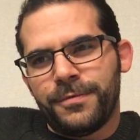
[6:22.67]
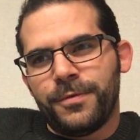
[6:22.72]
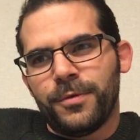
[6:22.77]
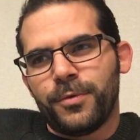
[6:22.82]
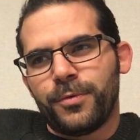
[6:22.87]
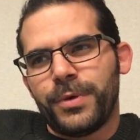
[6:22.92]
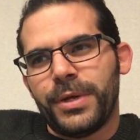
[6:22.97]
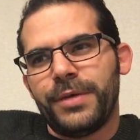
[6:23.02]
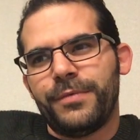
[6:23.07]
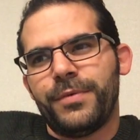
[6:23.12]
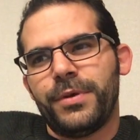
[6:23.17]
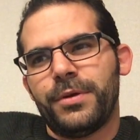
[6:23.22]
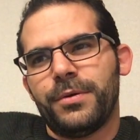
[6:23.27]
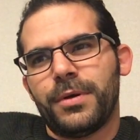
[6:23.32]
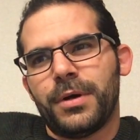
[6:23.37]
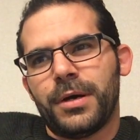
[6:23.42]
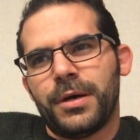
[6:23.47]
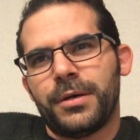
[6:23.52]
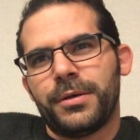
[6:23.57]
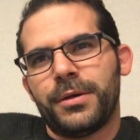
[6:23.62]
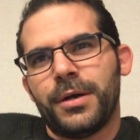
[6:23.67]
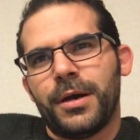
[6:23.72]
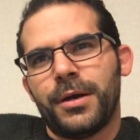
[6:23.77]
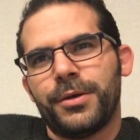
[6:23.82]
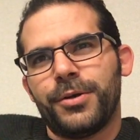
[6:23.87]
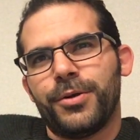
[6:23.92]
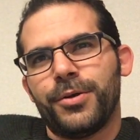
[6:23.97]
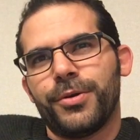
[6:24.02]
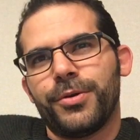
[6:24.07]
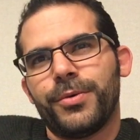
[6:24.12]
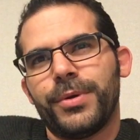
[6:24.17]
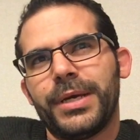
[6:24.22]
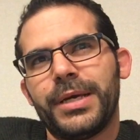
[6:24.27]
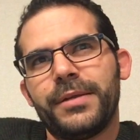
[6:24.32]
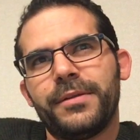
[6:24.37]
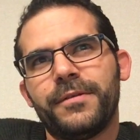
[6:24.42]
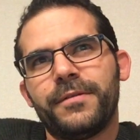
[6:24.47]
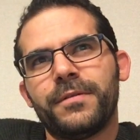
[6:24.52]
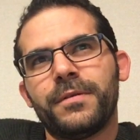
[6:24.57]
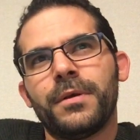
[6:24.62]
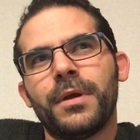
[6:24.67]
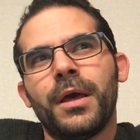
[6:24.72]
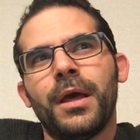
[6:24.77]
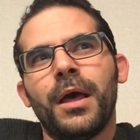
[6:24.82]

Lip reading: full review on Goodreads.